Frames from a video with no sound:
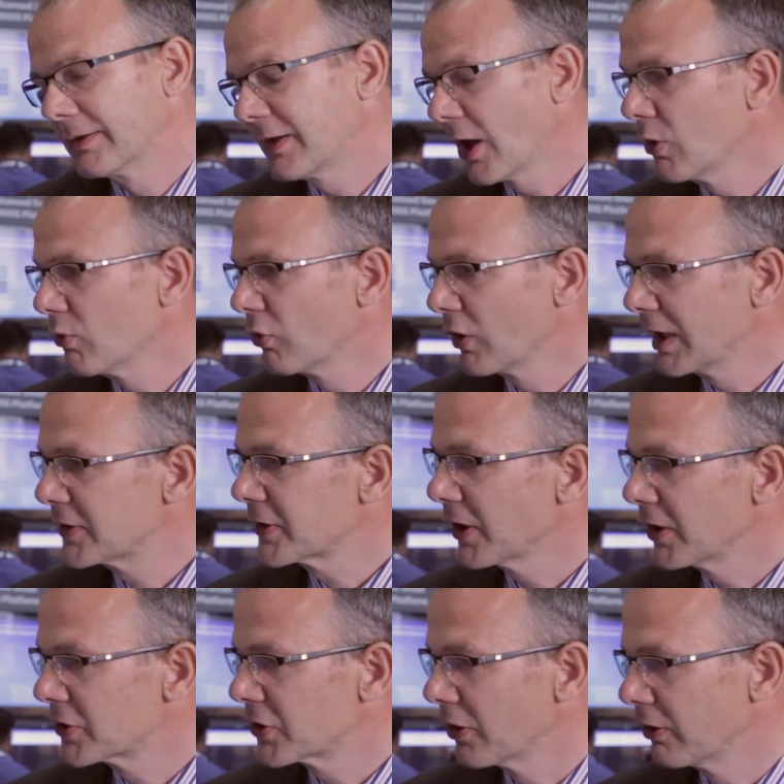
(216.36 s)
don't really
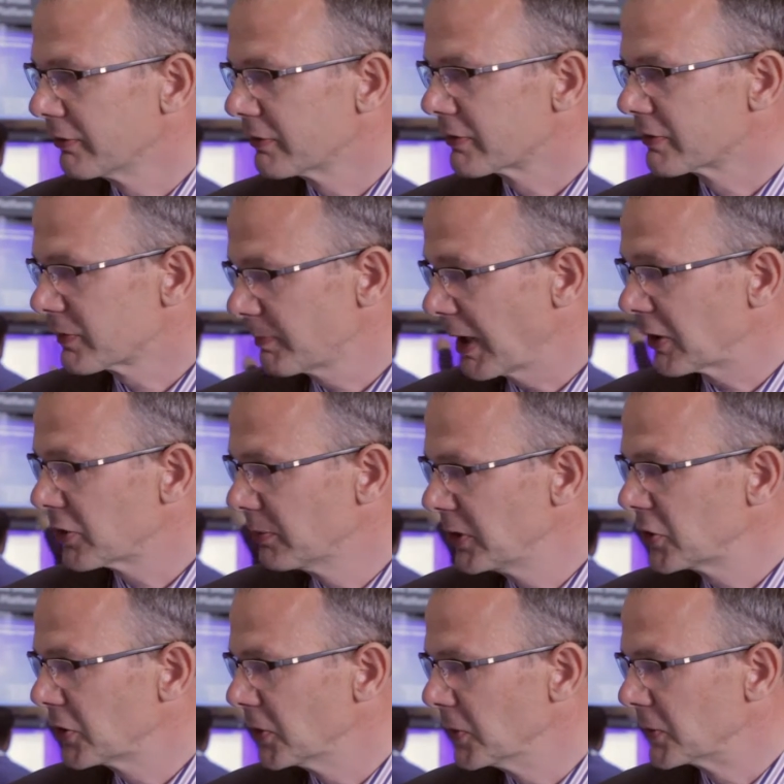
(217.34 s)
touch on spectrum
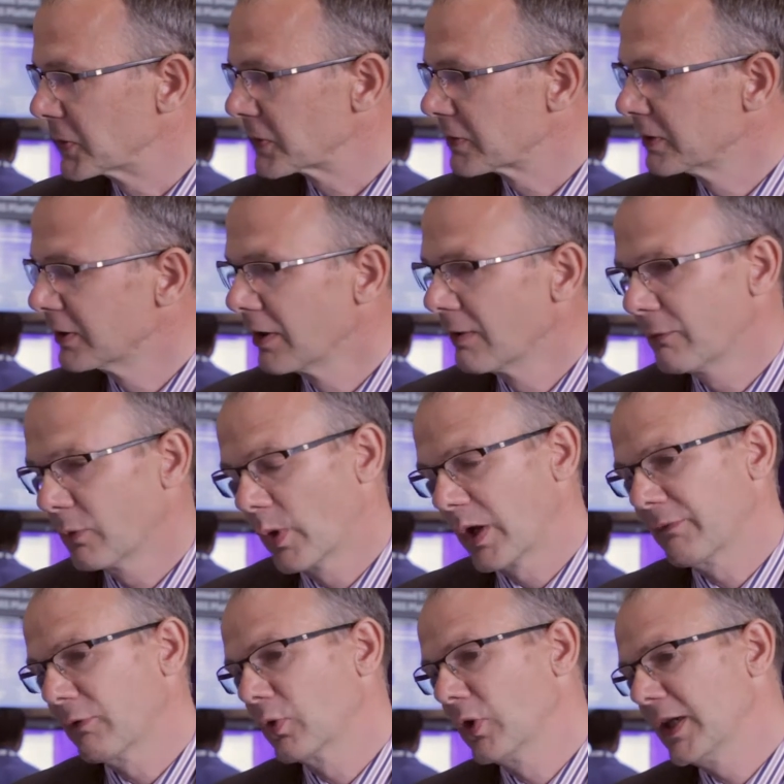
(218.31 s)
issues. For
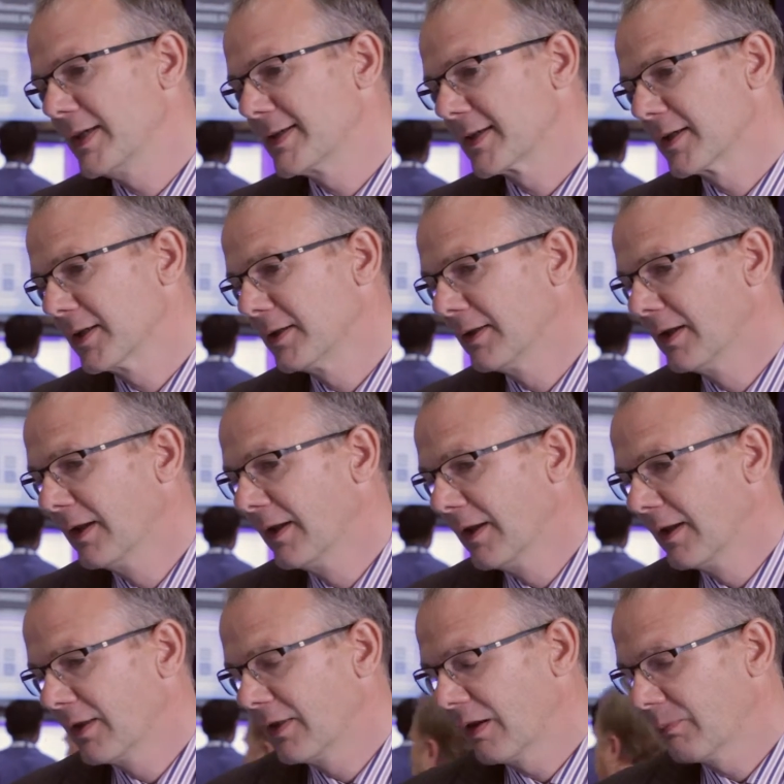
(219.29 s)
whatever reason,
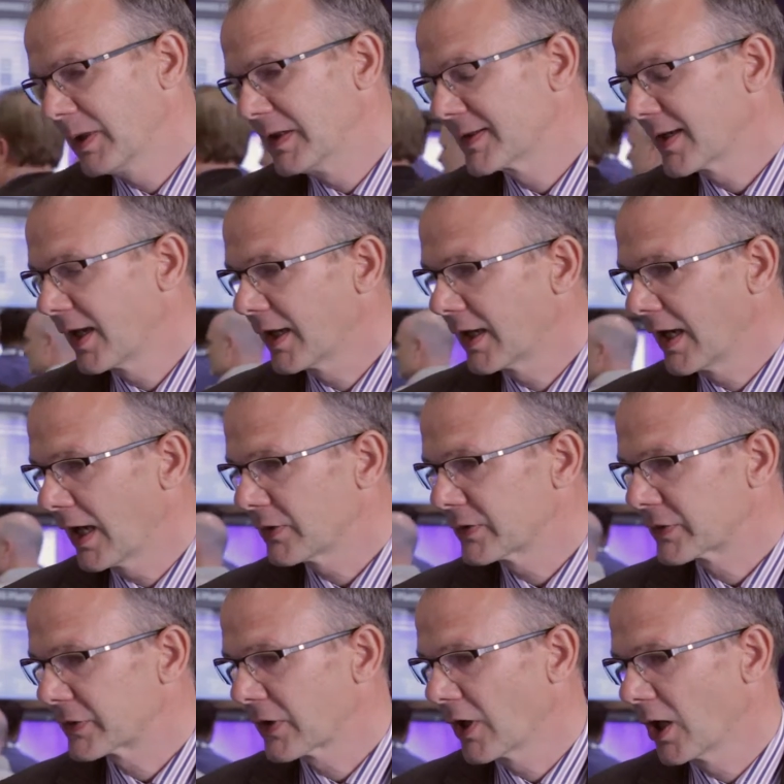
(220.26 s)
they've been taken
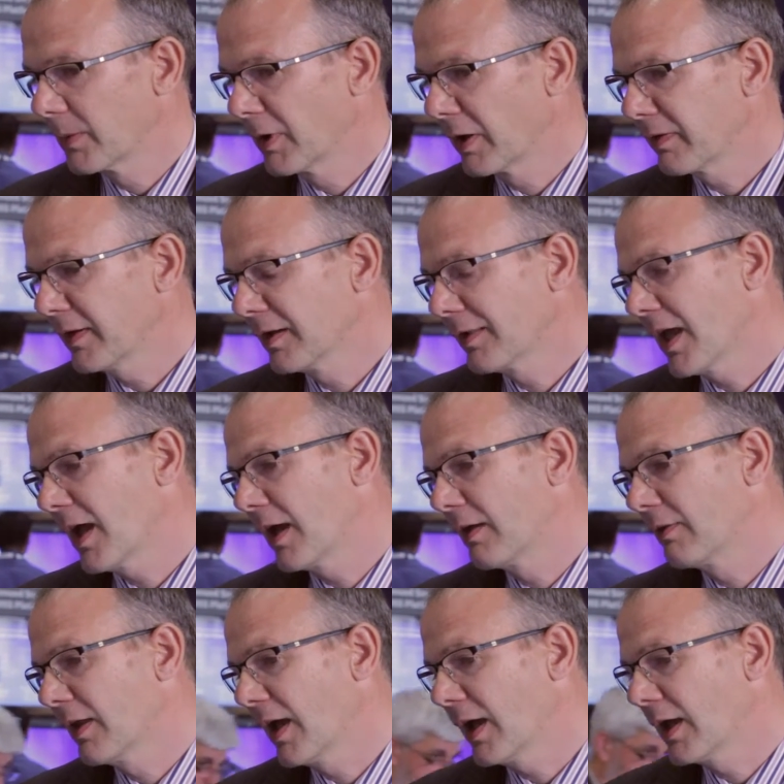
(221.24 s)
out of scope. And I think
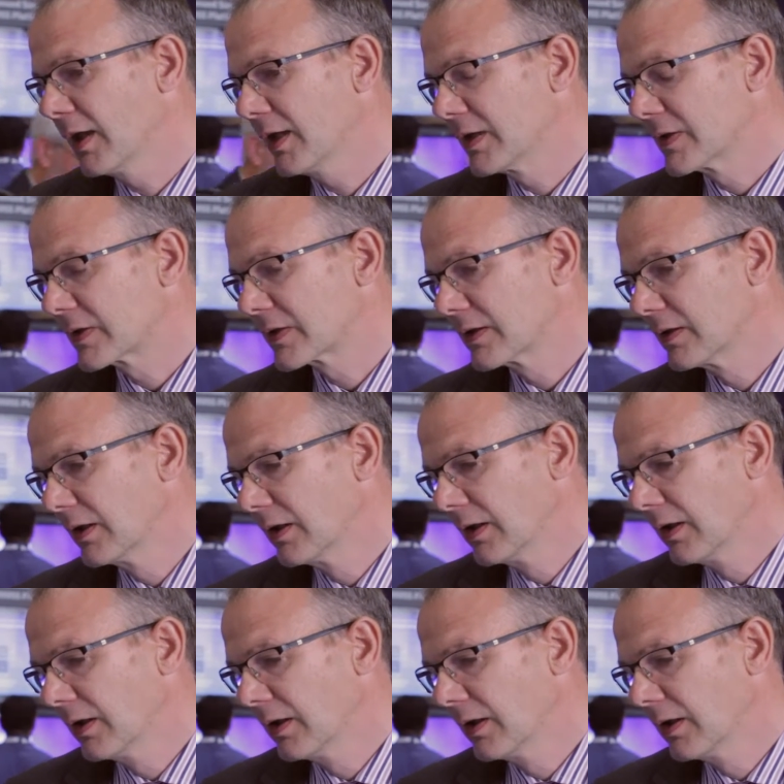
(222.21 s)
that is